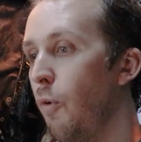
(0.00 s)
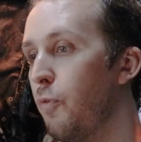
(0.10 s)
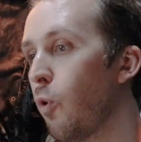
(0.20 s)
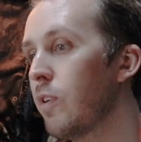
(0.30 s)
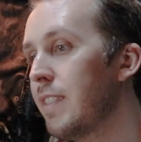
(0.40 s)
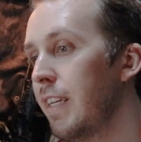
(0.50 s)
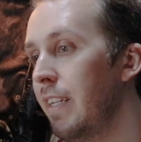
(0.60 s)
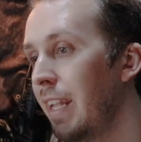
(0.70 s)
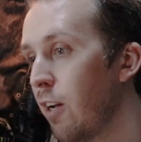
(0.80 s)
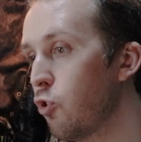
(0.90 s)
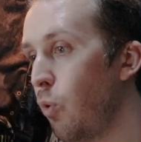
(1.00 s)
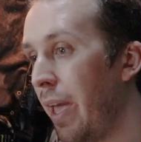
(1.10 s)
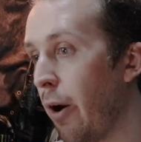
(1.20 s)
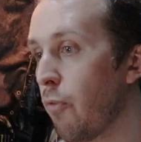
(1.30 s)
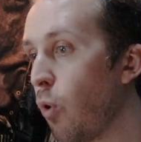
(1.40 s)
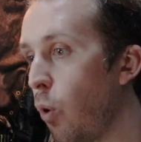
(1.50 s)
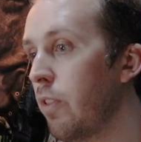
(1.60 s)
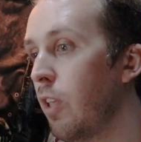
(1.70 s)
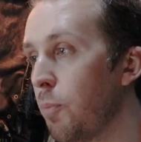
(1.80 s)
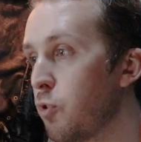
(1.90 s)
Of course, in an air-to-air
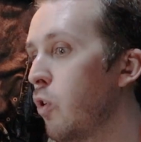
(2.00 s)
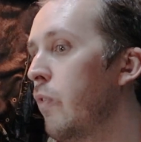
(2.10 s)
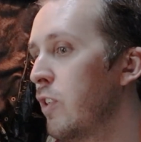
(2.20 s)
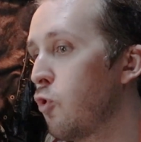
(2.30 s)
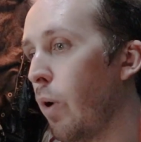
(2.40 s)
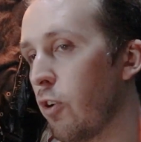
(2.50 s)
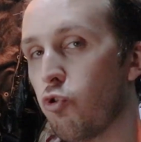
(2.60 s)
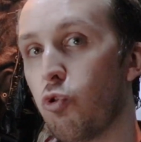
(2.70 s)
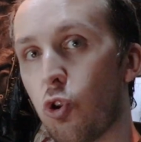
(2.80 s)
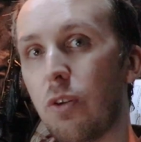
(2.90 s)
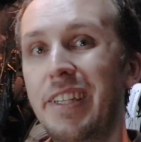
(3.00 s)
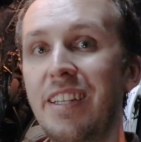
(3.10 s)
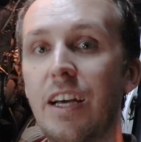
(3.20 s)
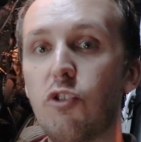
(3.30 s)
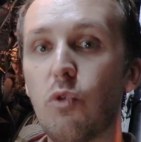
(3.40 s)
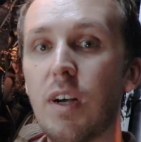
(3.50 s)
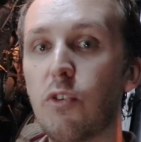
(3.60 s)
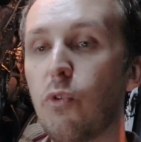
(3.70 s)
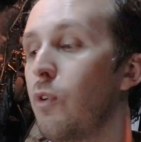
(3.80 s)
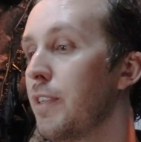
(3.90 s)
role, the observer is quite crucial. In an
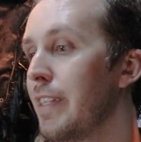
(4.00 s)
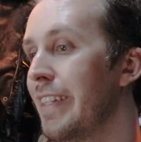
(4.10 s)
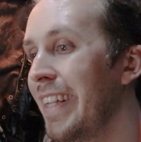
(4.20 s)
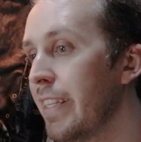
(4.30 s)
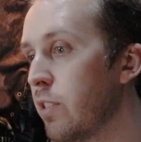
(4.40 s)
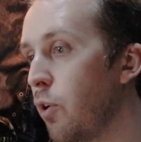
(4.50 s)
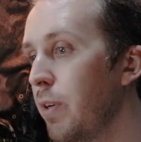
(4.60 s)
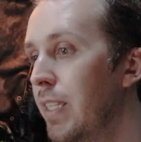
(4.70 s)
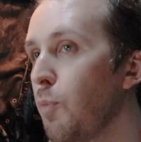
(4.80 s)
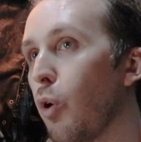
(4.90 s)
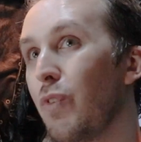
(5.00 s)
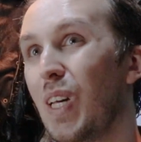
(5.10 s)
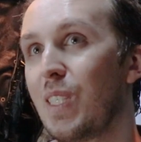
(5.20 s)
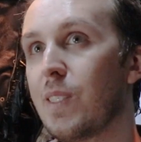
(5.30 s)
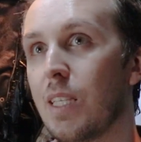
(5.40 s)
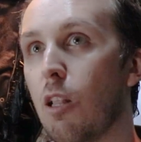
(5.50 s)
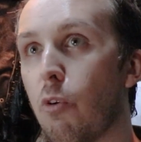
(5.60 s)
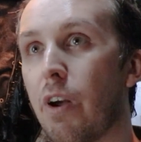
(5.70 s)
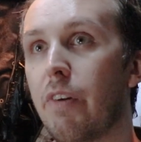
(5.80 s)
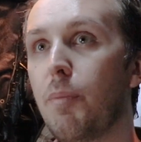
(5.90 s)
air-to-ground role, less so. He's more of an
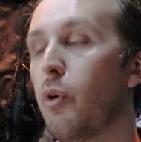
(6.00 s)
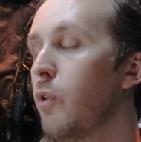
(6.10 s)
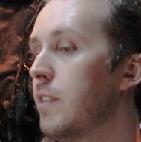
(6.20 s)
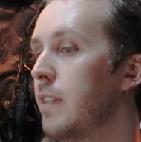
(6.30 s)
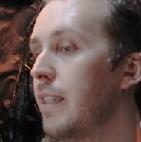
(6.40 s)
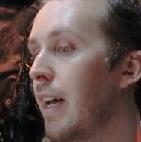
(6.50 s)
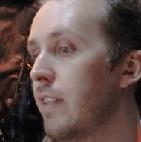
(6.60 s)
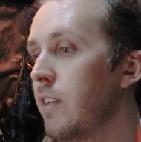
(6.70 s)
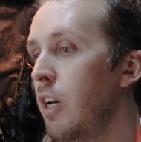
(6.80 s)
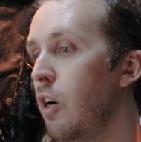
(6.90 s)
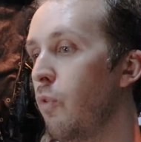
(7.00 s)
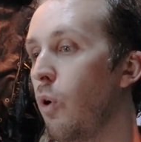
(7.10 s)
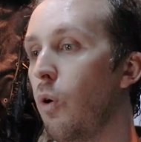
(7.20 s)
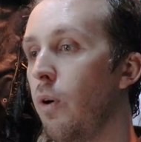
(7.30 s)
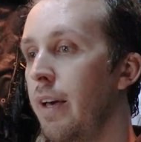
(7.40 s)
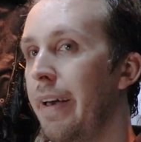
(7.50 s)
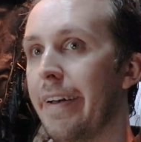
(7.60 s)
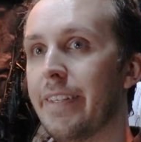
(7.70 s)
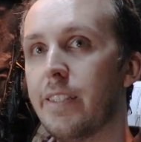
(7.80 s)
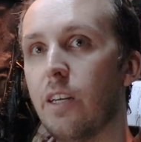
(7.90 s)
auxiliary person in that role.
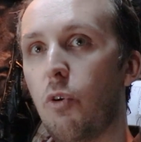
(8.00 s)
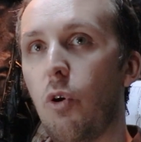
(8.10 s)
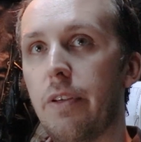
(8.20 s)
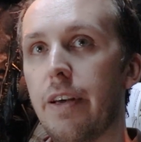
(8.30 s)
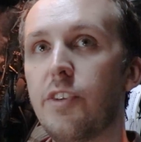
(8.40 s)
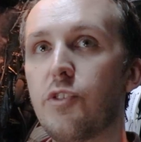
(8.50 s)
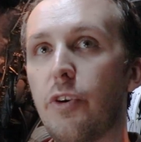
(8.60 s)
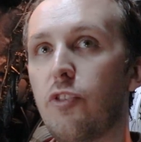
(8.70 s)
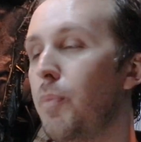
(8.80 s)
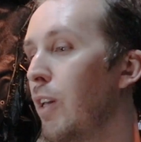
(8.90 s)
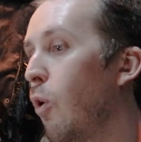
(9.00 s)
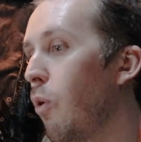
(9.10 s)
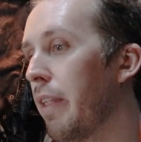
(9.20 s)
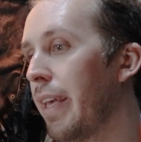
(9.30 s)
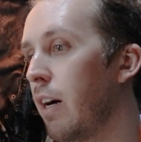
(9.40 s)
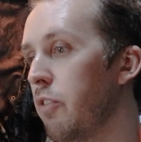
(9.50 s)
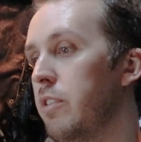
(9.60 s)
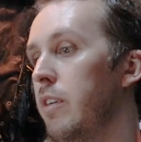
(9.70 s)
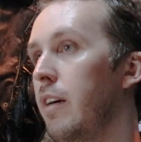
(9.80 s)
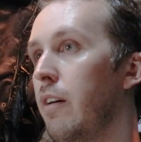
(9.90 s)
As I said earlier, he's going to be calling
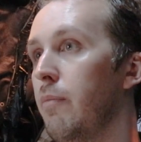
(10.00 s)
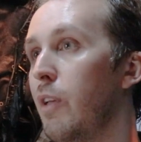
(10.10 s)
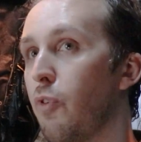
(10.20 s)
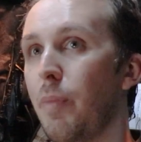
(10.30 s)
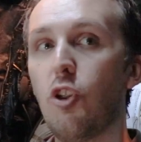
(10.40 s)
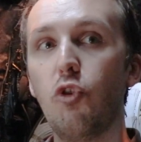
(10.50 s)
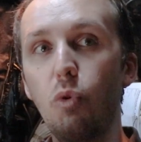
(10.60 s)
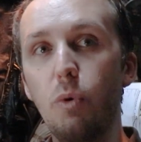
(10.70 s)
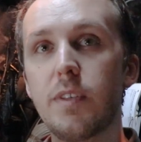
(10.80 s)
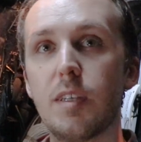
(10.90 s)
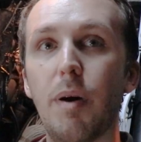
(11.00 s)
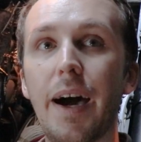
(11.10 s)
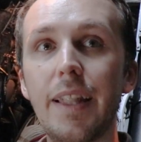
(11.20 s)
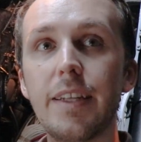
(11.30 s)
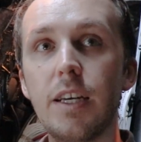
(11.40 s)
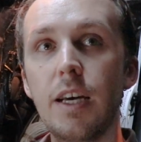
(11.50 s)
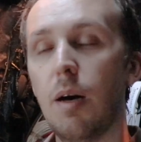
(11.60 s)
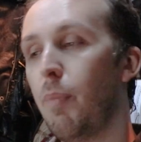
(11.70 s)
out uh, information towards the pilot.